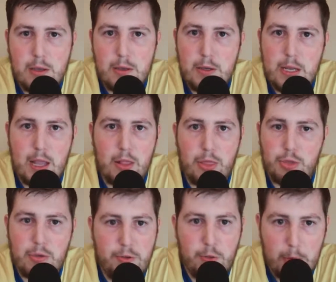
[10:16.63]
get
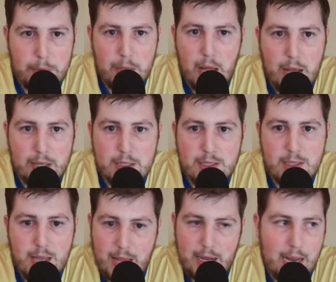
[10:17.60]
3-4 blocks
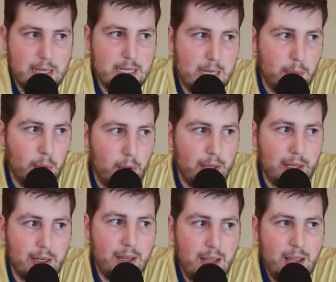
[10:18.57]
and 18 points.
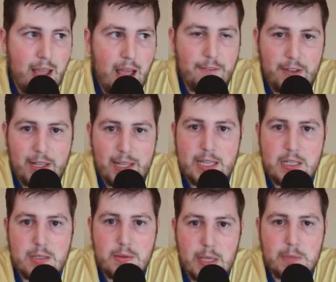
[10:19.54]
Like, I feel like
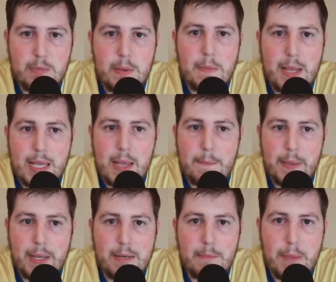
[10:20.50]
he's been making a
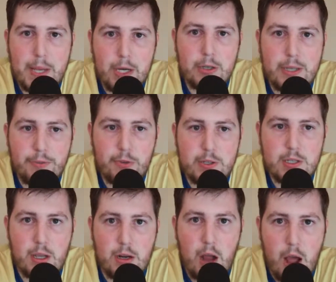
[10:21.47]
bigger difference
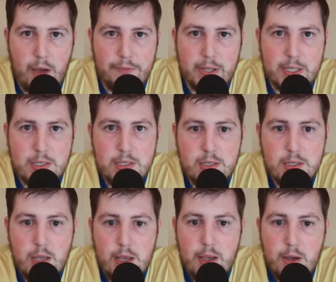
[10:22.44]
on offense,
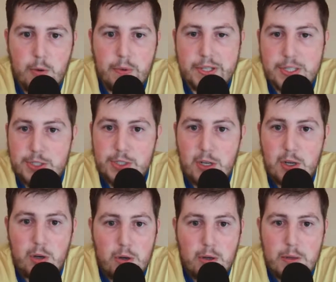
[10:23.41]
which
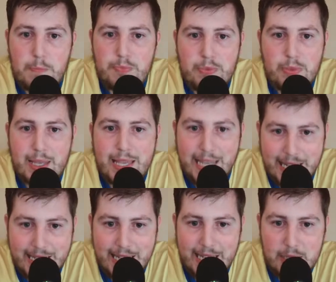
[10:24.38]
he
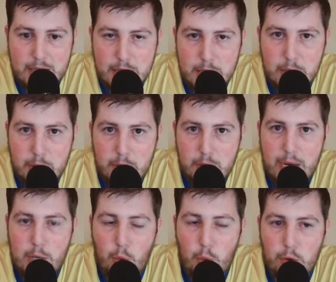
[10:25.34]
needs to
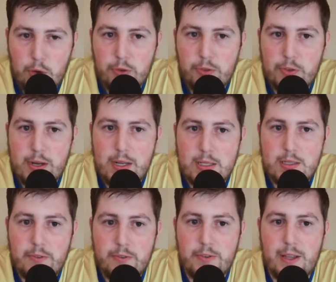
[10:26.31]
in order for us,
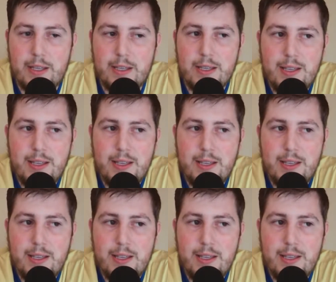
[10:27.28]
like,